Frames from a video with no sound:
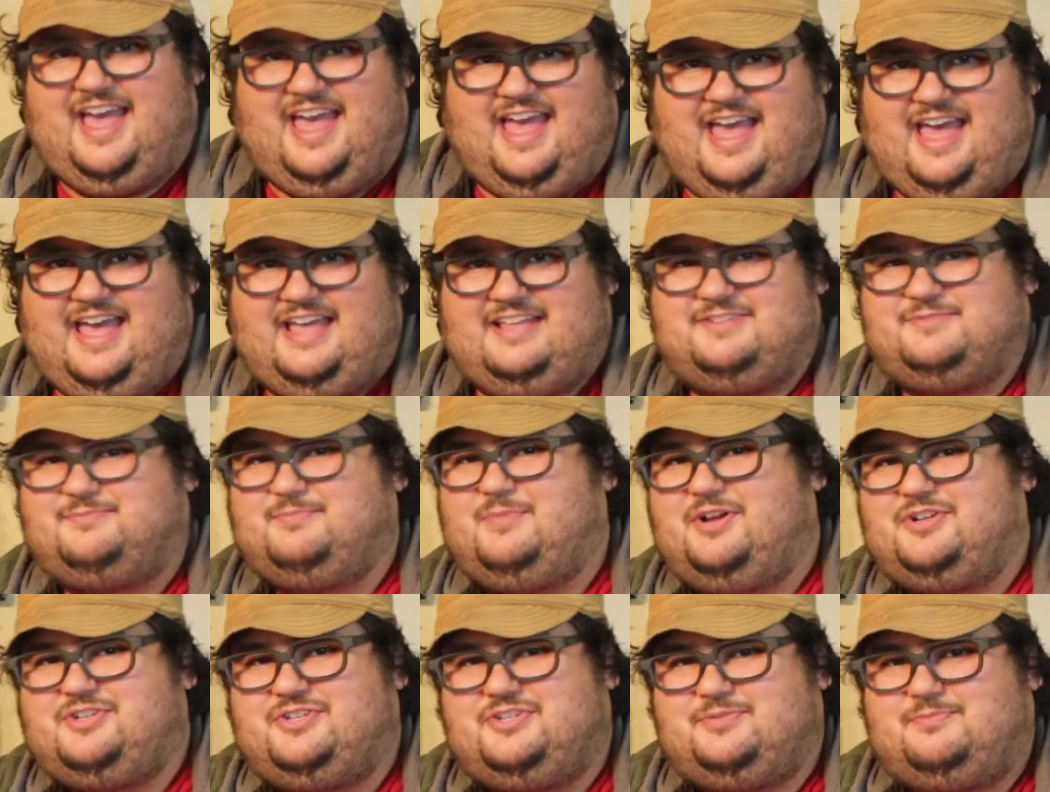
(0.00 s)
as
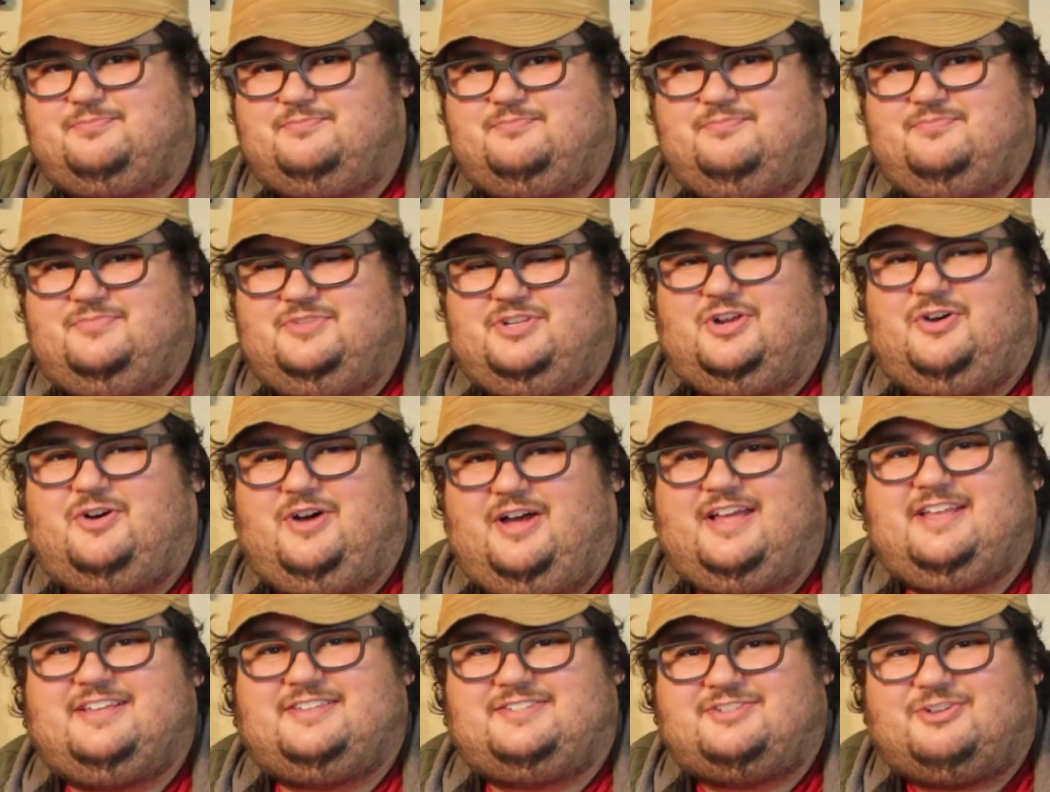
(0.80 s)
much as you know
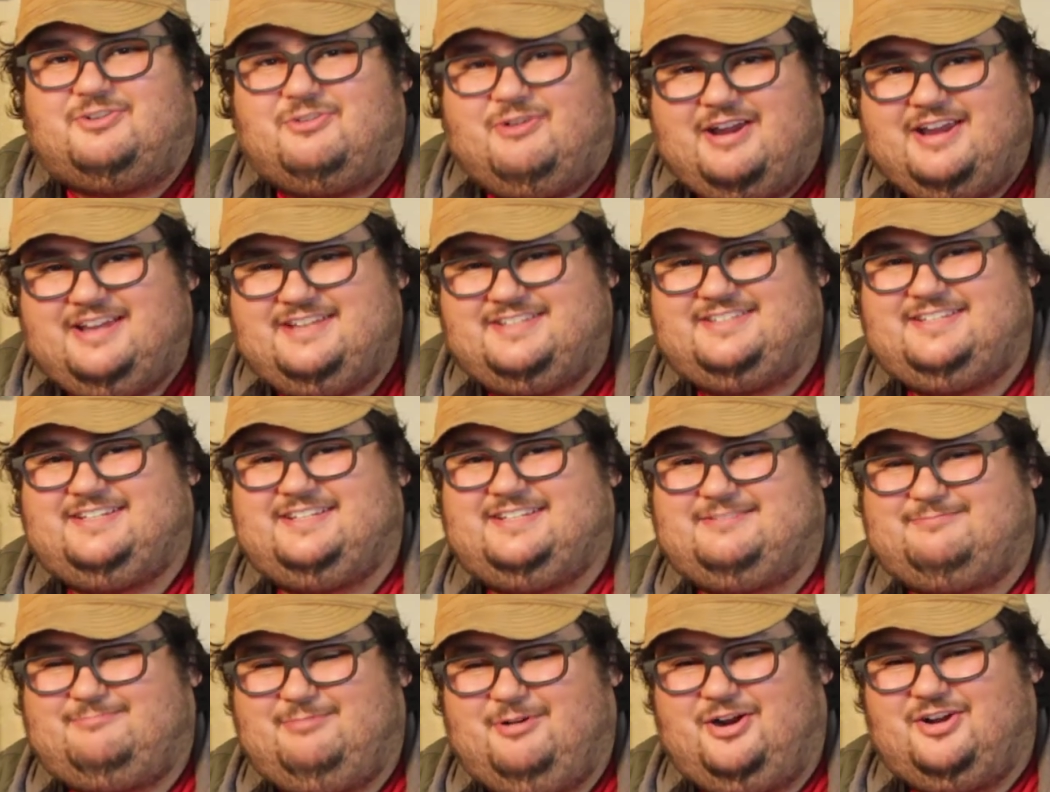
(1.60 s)
as crazy
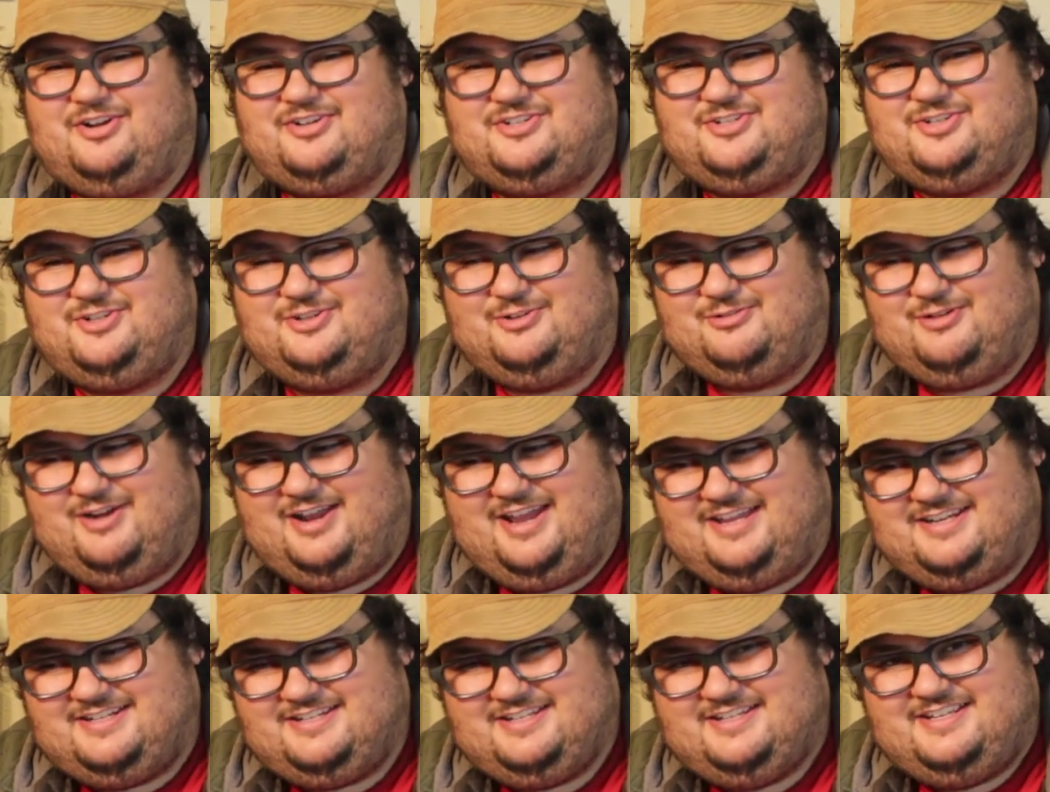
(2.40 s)
as part two
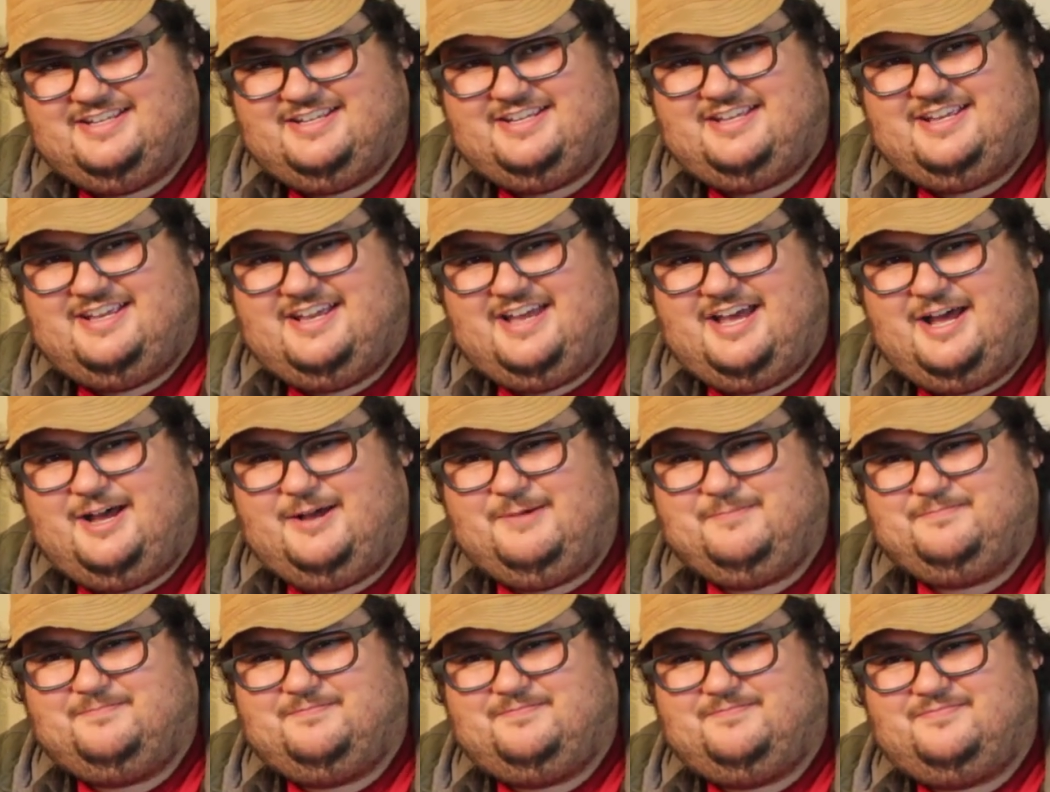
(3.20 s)
right
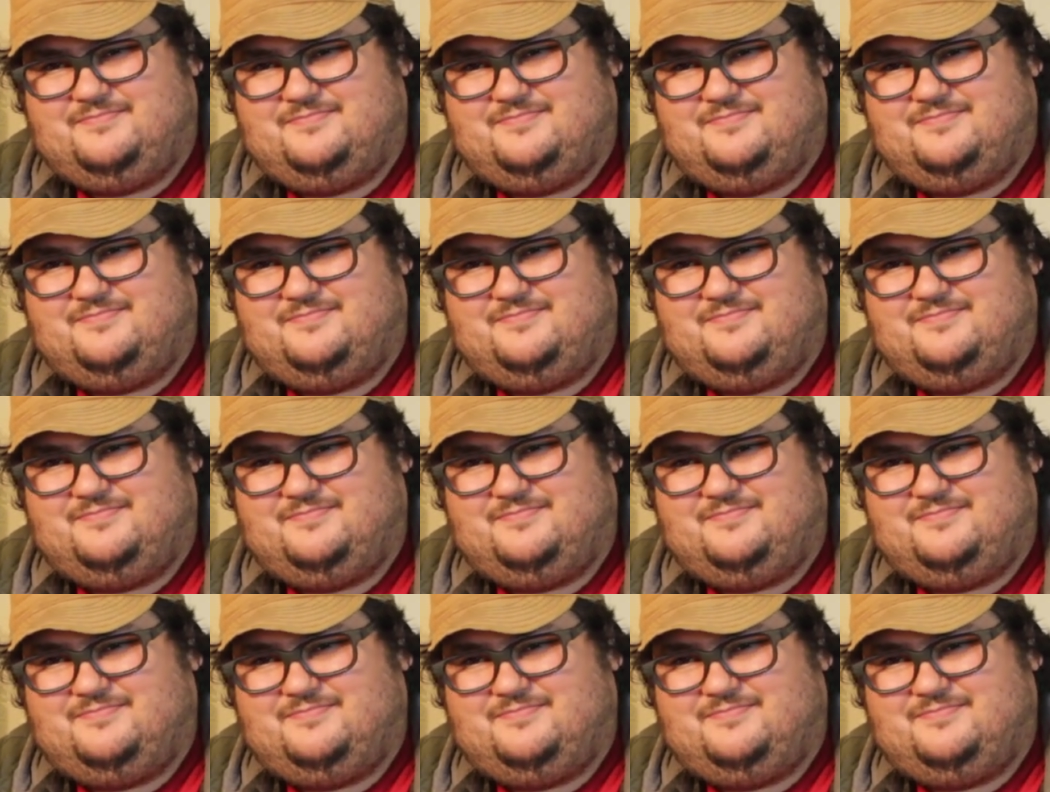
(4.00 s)
um